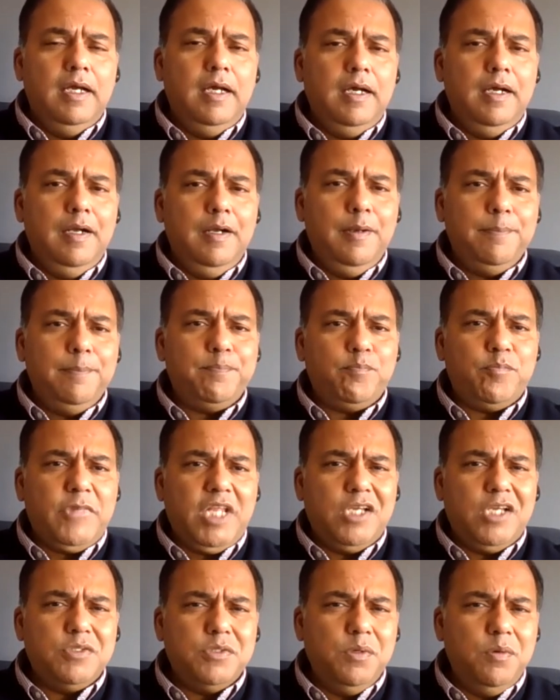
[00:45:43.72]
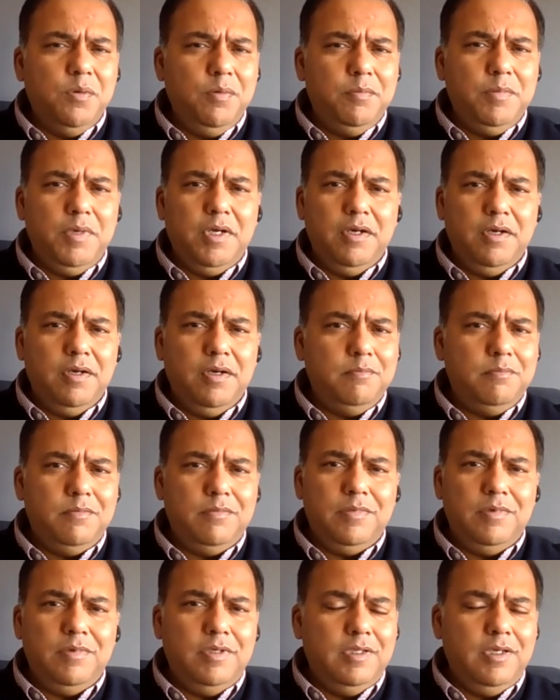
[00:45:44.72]
uh, so um,
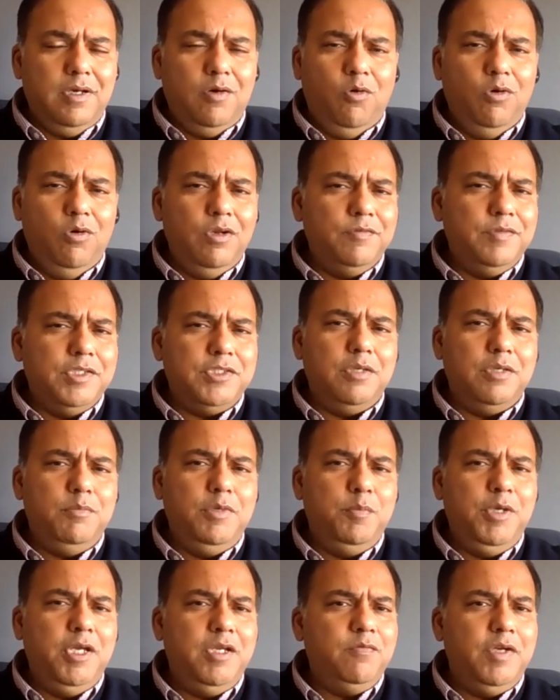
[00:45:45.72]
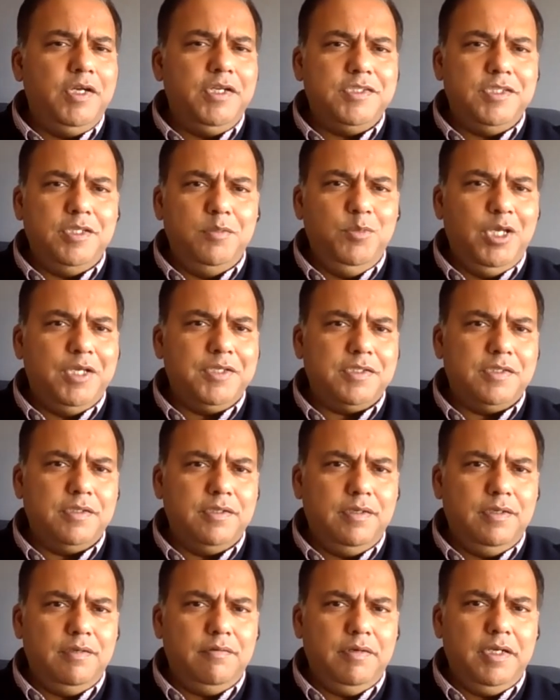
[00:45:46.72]
all of this can be made very seamless
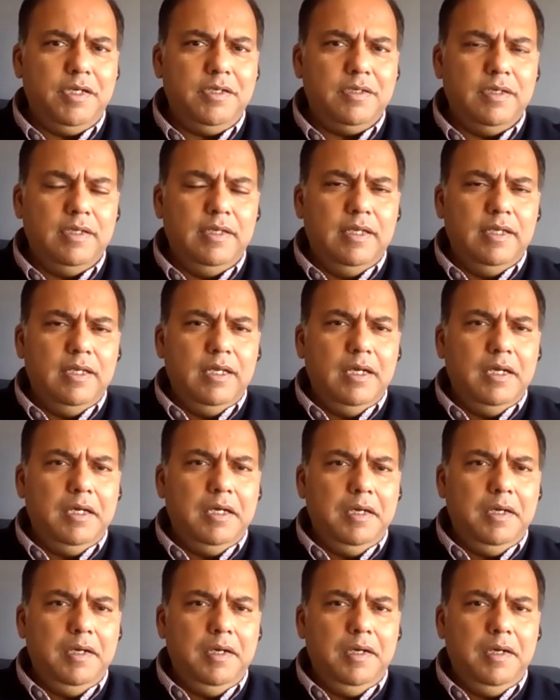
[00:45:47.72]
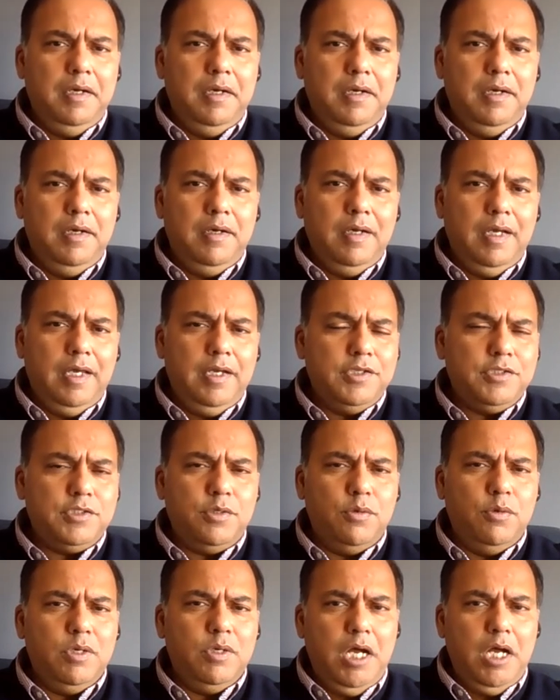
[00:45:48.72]
hmm. right mm-hmm. Uh, and
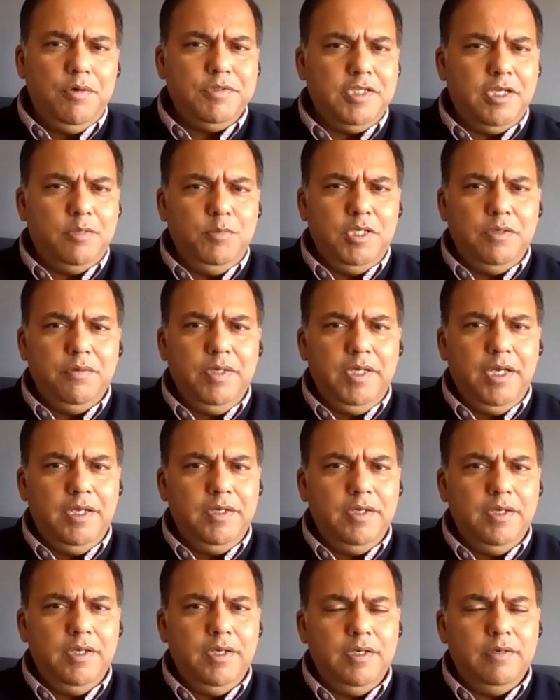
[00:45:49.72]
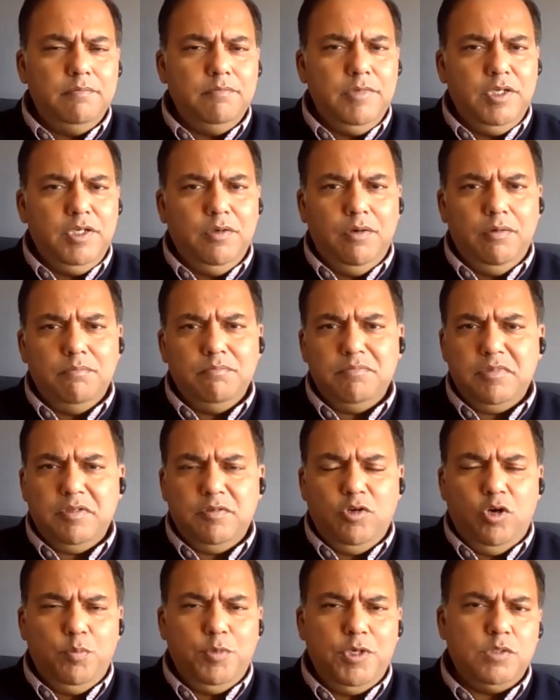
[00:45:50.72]
escrow accounts can be created. You know,
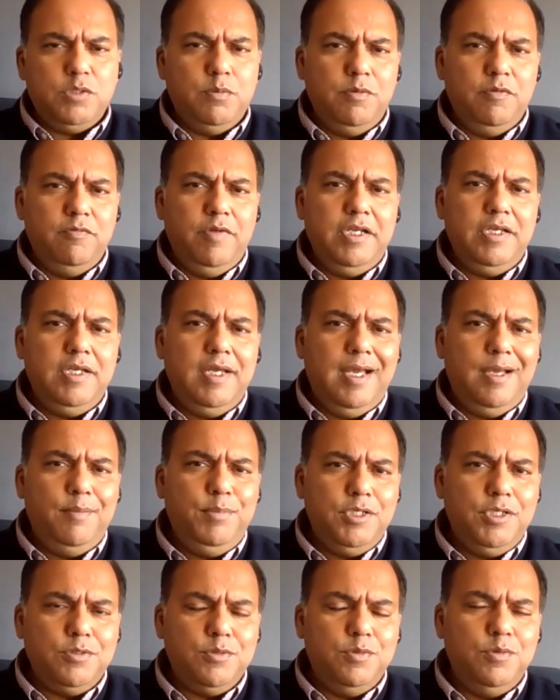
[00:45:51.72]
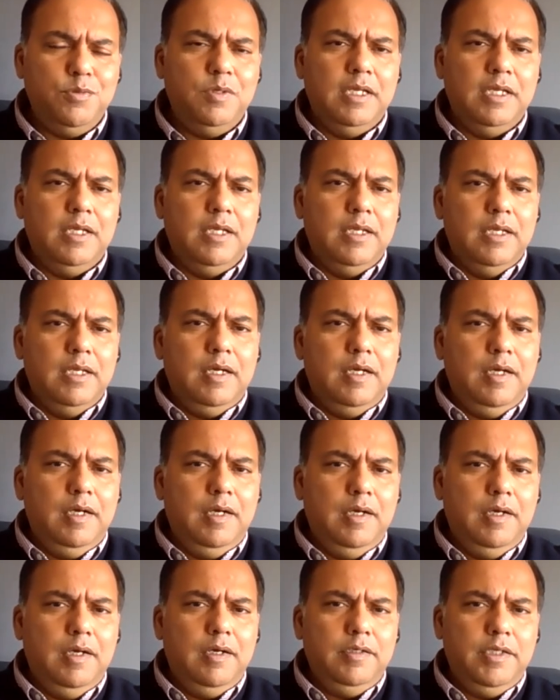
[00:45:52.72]
corporates would be very happy to
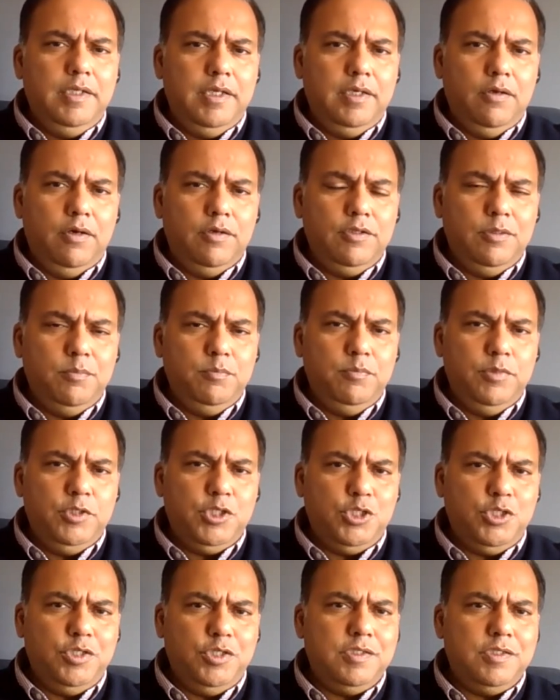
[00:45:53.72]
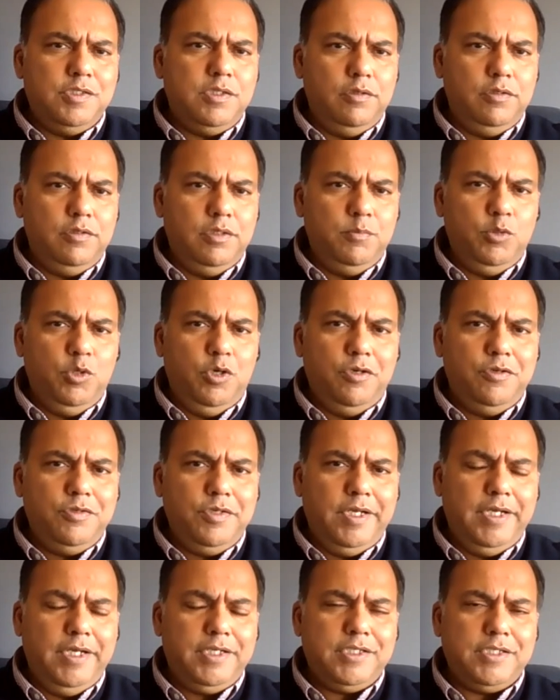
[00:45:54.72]
uh, take long-term positions, long-term
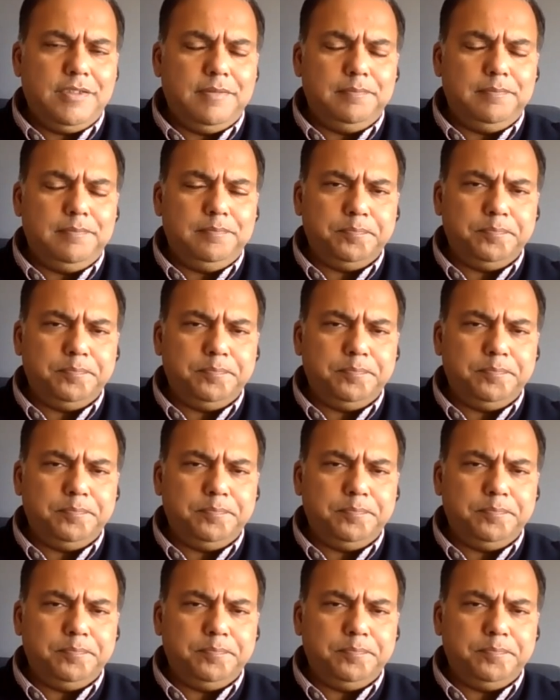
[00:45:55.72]
contracts,